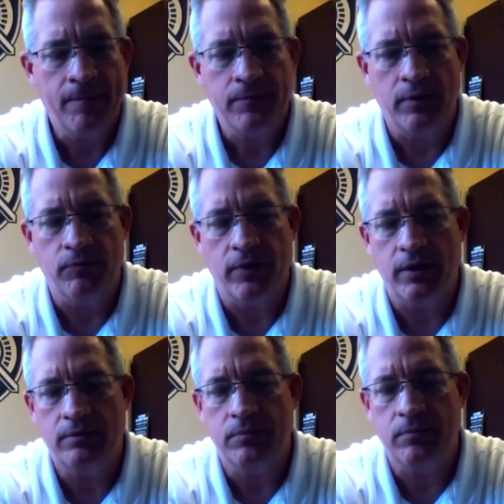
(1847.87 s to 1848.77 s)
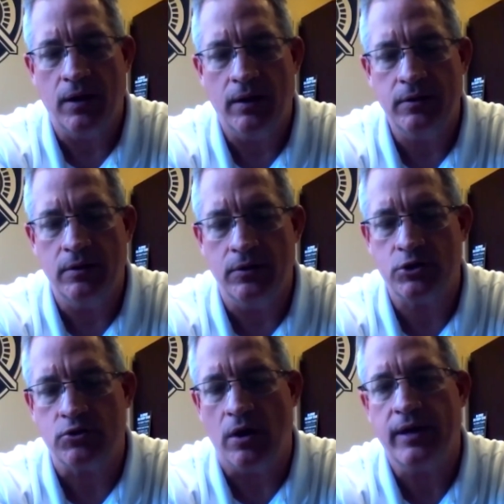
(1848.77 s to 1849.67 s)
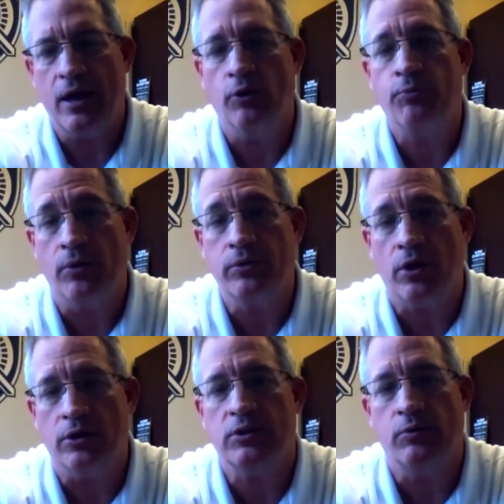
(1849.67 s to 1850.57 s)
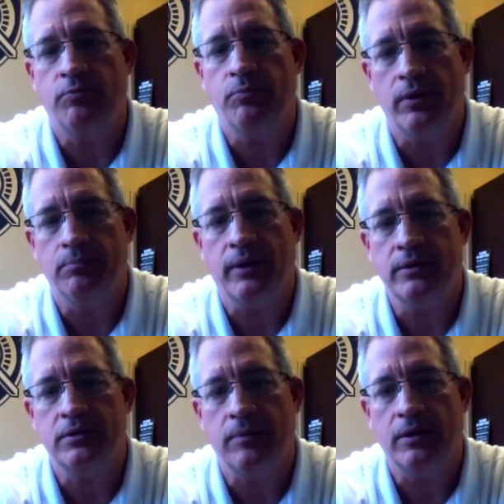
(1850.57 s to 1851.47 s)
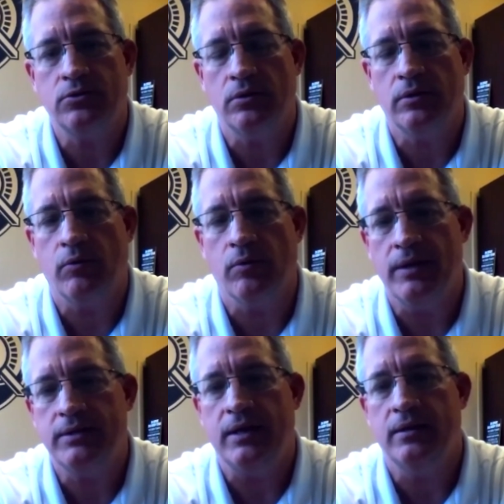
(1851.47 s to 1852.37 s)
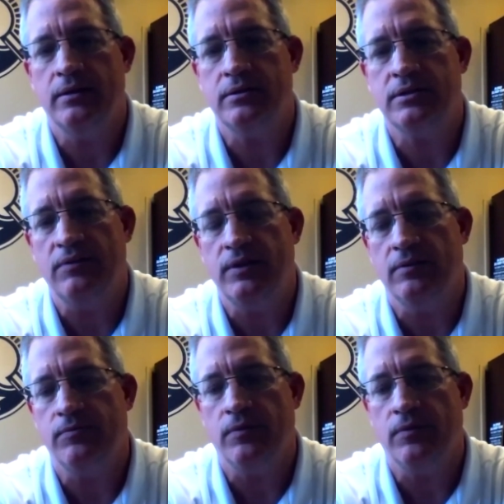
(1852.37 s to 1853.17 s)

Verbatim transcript: the very uh, the strong health protocols that we've put in place to make sure that we're maintaining the safety of,